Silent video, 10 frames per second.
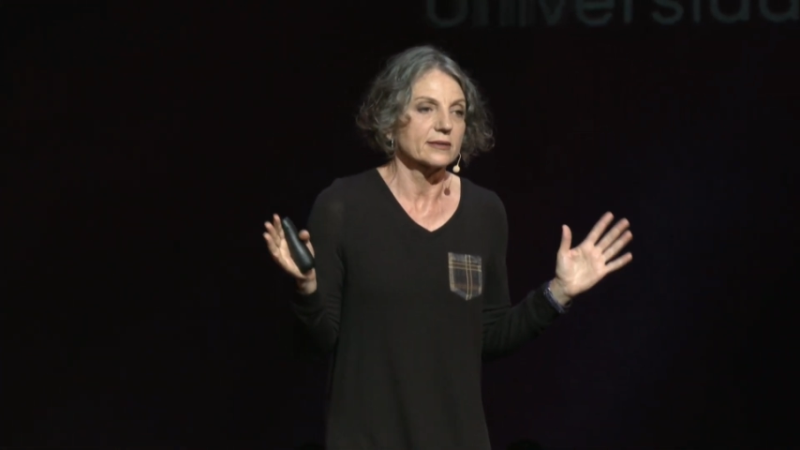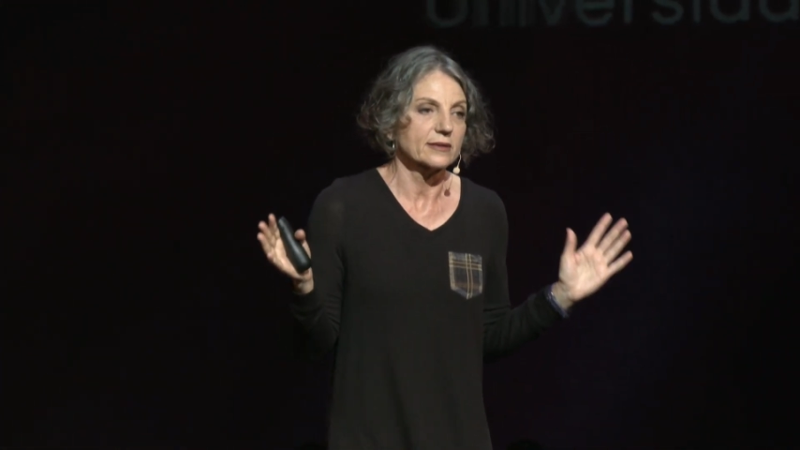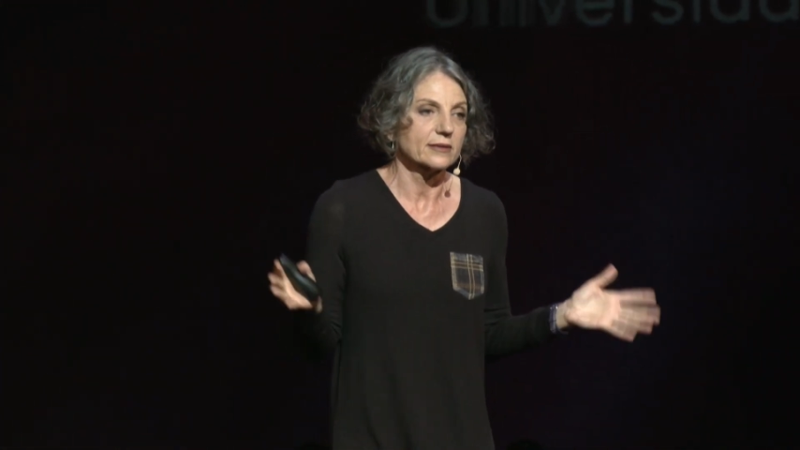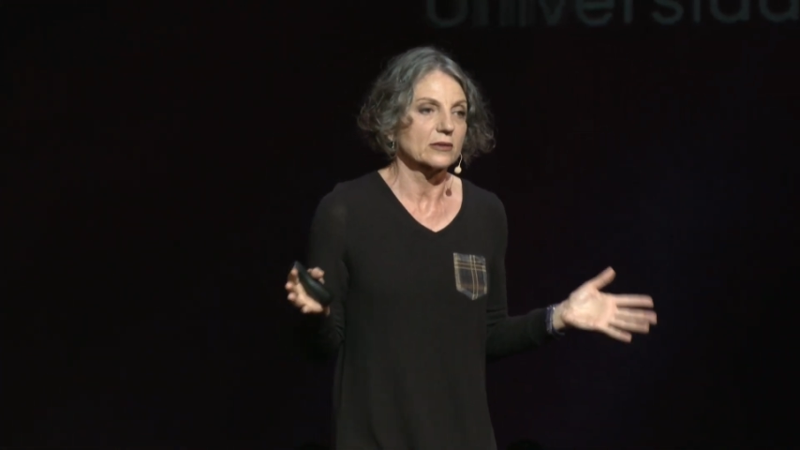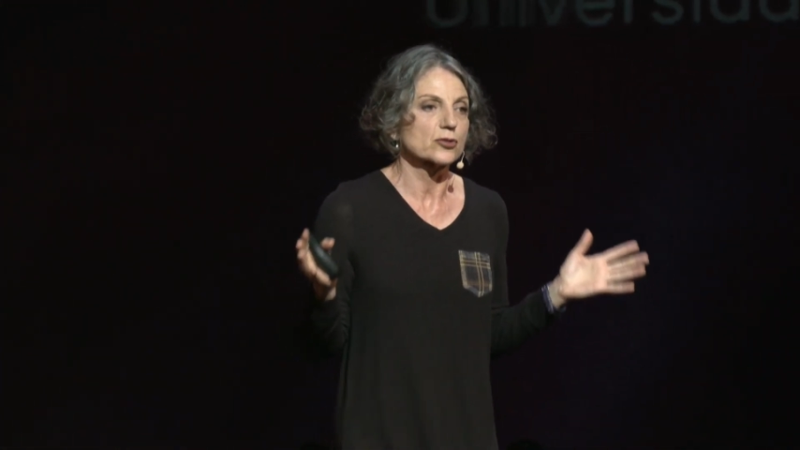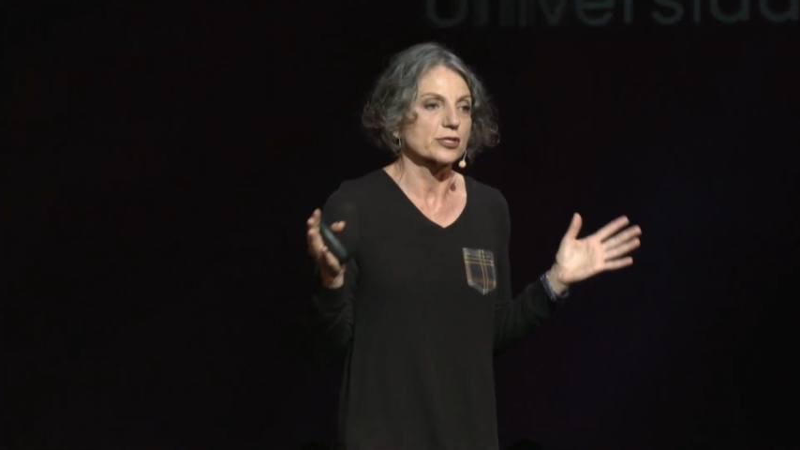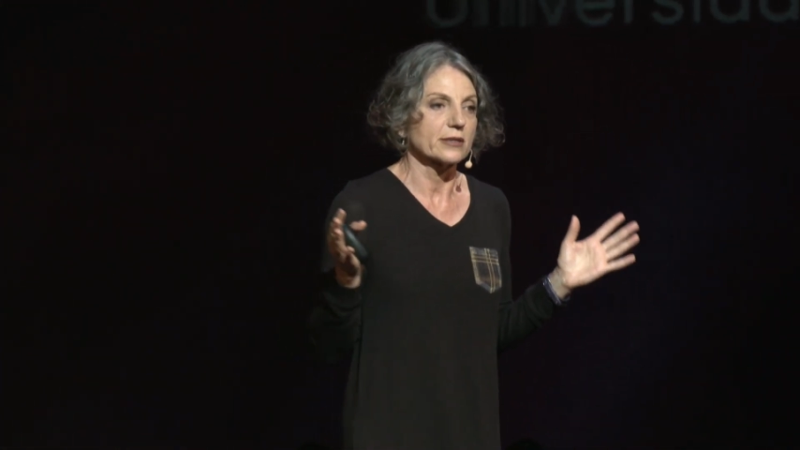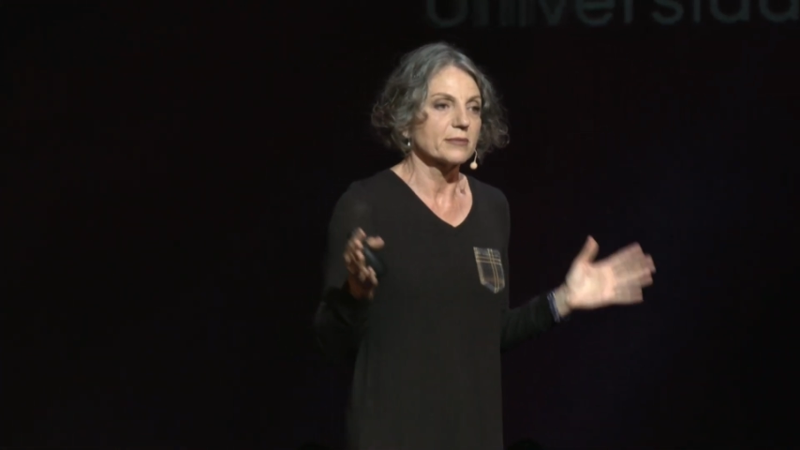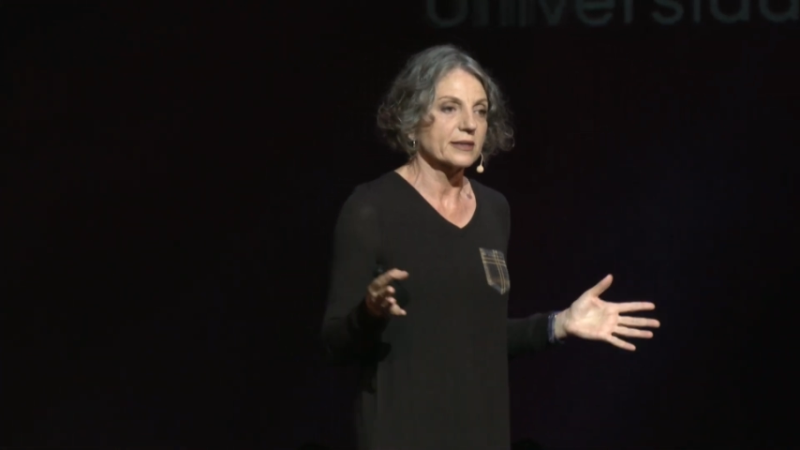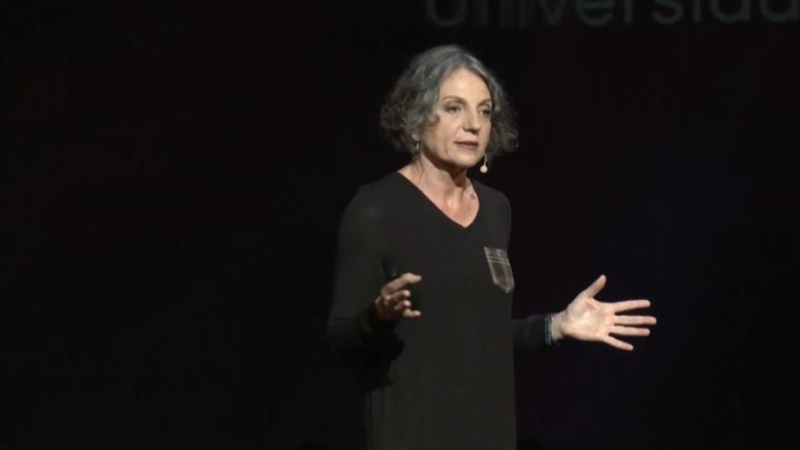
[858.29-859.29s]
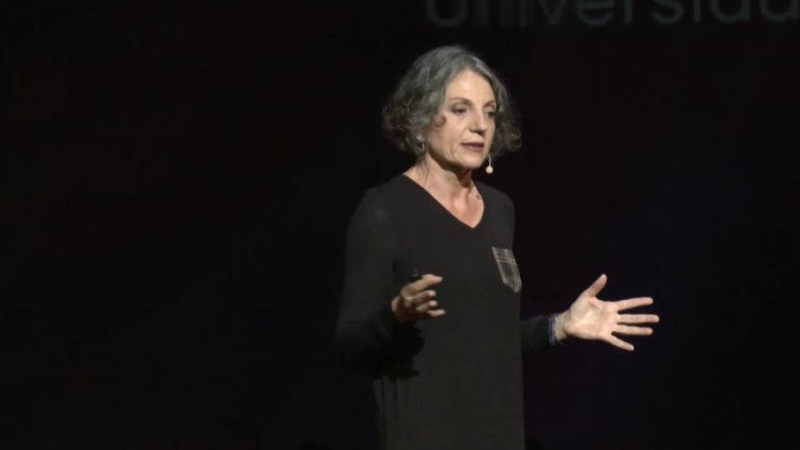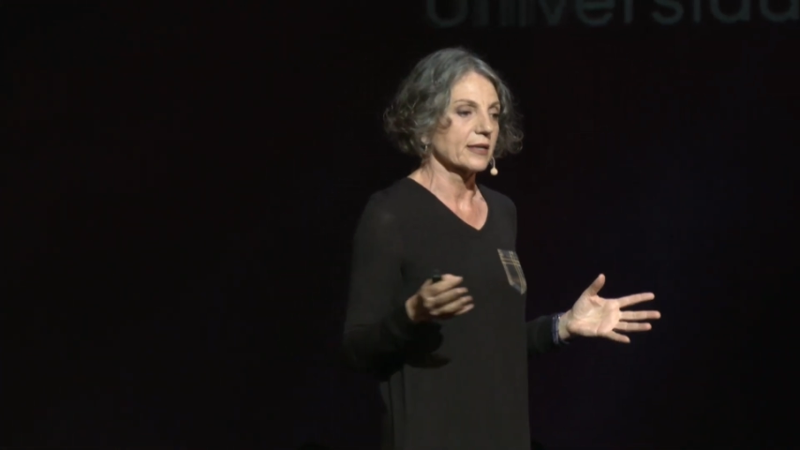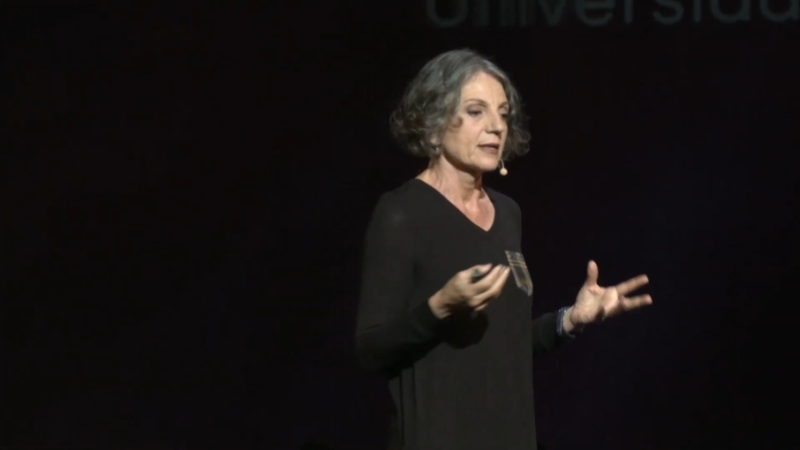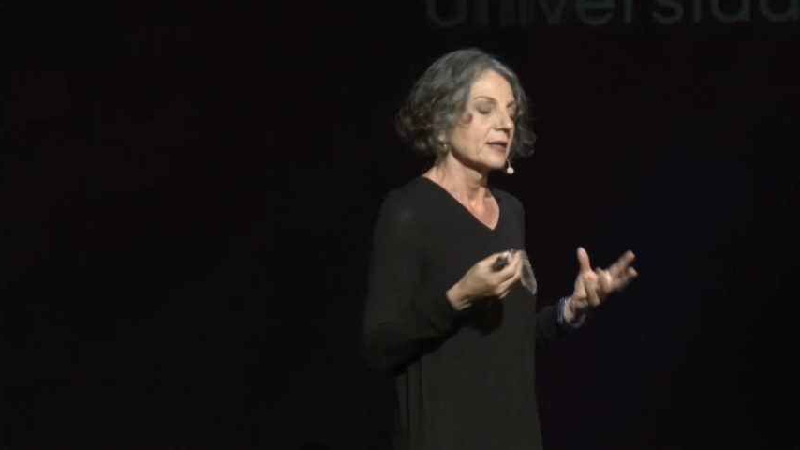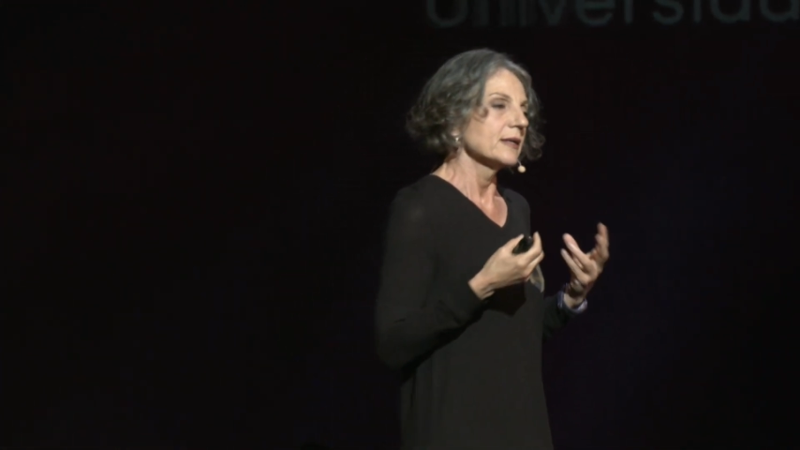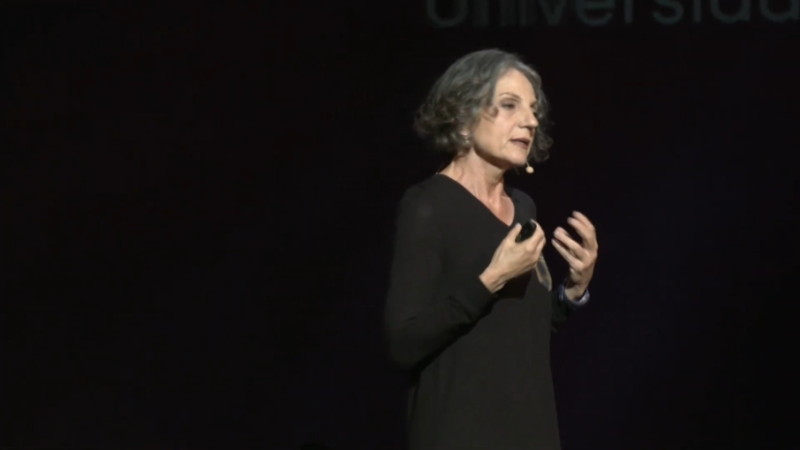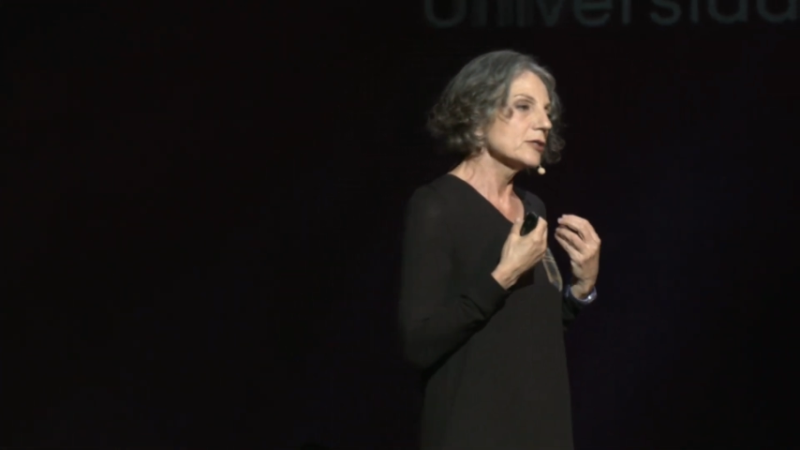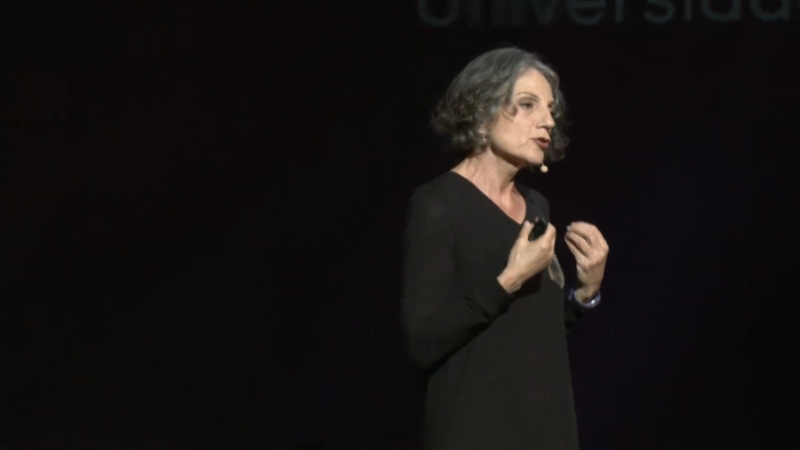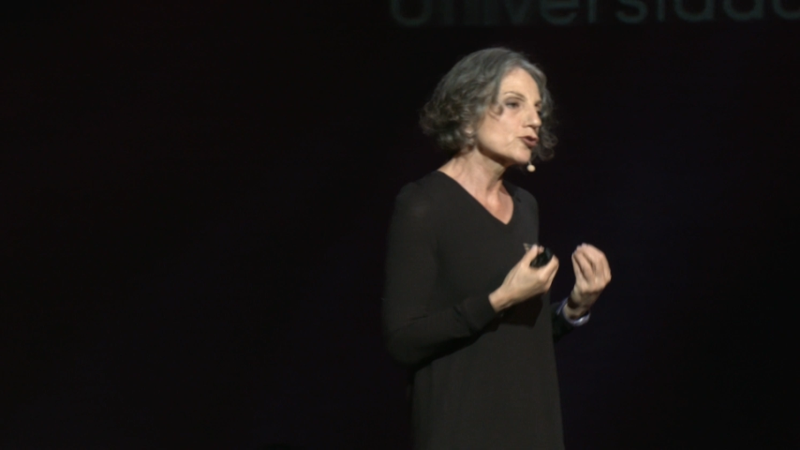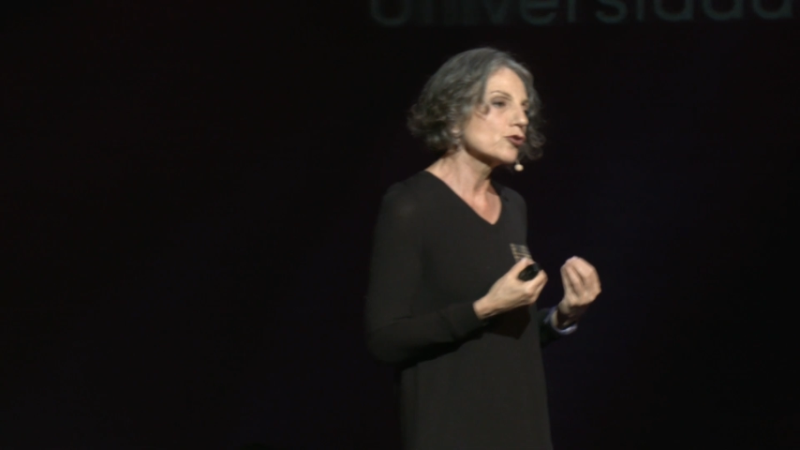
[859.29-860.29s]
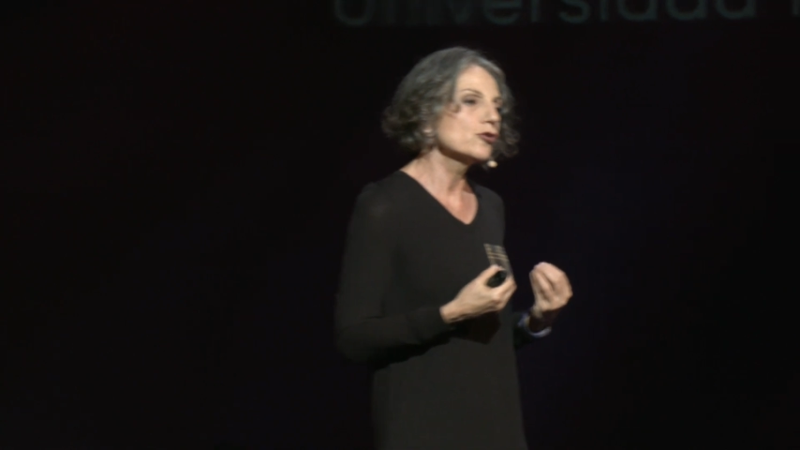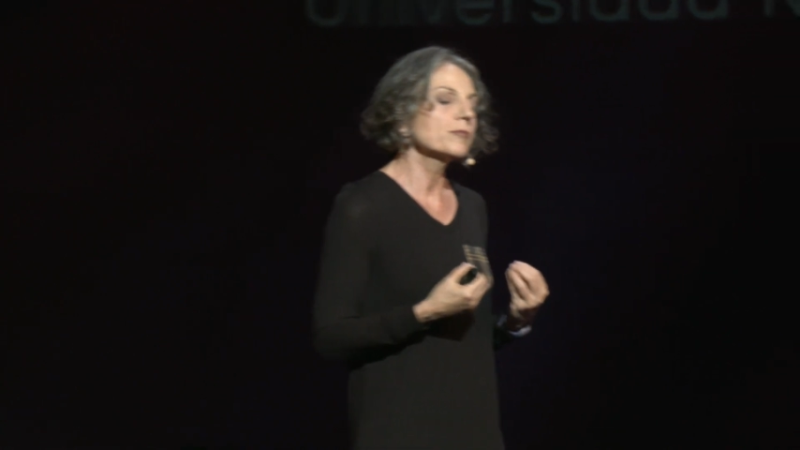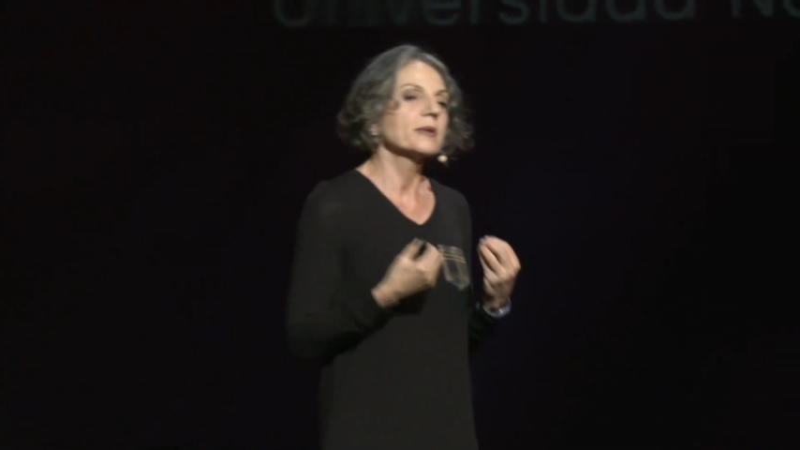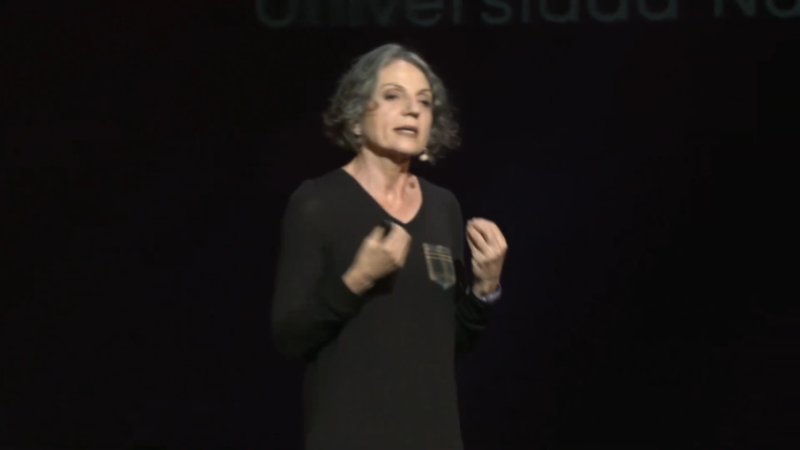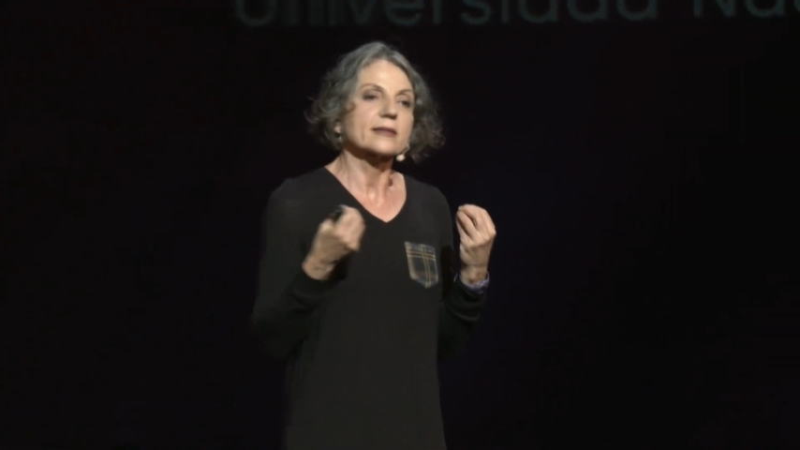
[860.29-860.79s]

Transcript: officially extinct in the wild